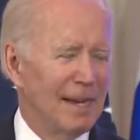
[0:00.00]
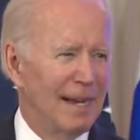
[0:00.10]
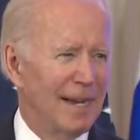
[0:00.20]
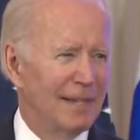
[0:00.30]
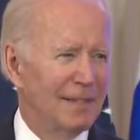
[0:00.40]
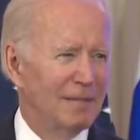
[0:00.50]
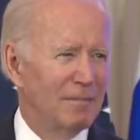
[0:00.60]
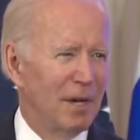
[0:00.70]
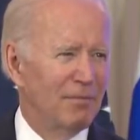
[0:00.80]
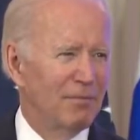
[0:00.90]
And
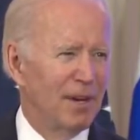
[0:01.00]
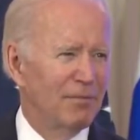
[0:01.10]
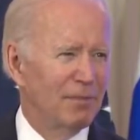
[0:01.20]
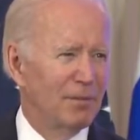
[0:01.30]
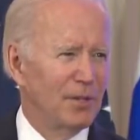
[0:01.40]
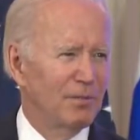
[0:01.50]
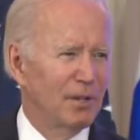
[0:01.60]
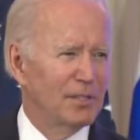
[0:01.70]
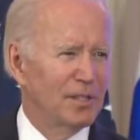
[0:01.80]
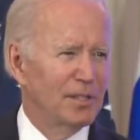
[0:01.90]
my friend from the
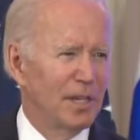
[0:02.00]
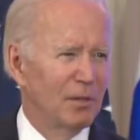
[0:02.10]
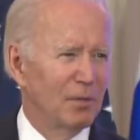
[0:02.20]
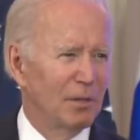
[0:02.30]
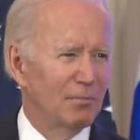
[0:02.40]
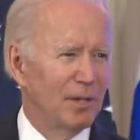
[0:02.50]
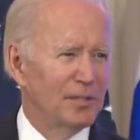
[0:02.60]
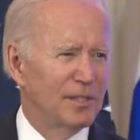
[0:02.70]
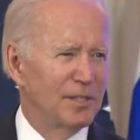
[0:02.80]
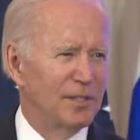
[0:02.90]
University of Delaware,
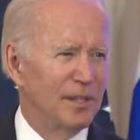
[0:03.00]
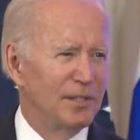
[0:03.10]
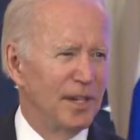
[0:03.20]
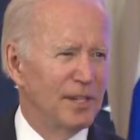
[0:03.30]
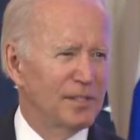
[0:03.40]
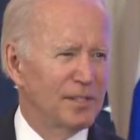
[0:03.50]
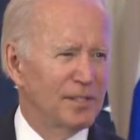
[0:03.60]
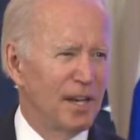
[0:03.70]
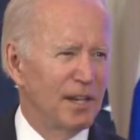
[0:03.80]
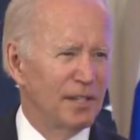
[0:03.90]
President Dennis
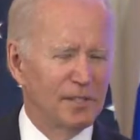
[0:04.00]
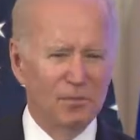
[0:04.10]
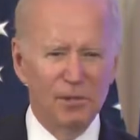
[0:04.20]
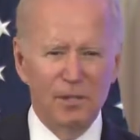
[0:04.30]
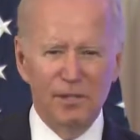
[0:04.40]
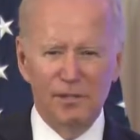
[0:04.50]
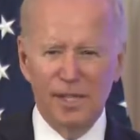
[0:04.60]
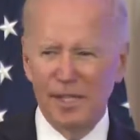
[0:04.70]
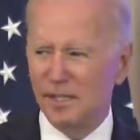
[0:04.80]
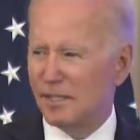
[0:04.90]
Asanas. Where are you,
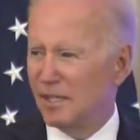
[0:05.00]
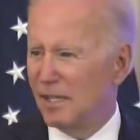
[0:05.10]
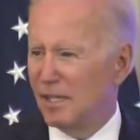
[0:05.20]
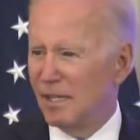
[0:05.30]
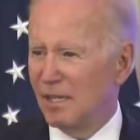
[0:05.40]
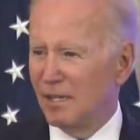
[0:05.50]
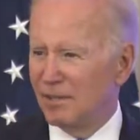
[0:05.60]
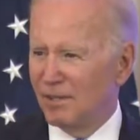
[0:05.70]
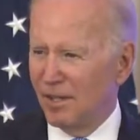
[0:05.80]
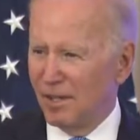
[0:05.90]
Dennis?
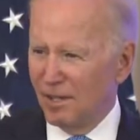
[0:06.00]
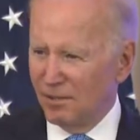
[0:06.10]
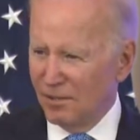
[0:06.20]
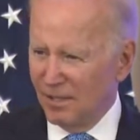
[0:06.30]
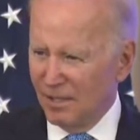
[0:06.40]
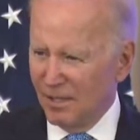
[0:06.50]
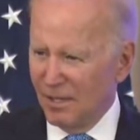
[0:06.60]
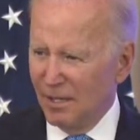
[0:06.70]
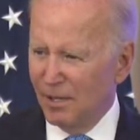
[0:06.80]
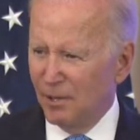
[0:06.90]
There you go.
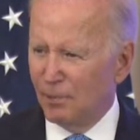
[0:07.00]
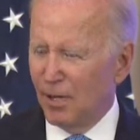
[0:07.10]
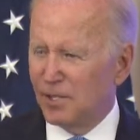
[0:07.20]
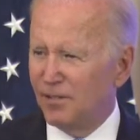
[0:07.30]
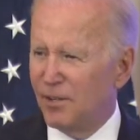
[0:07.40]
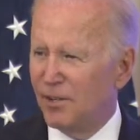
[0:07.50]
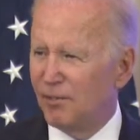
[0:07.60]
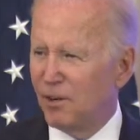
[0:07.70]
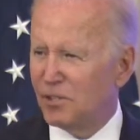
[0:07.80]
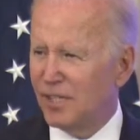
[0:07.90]
The president of the
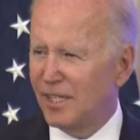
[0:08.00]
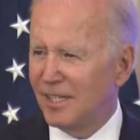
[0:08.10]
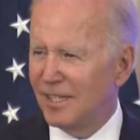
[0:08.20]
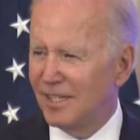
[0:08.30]
university.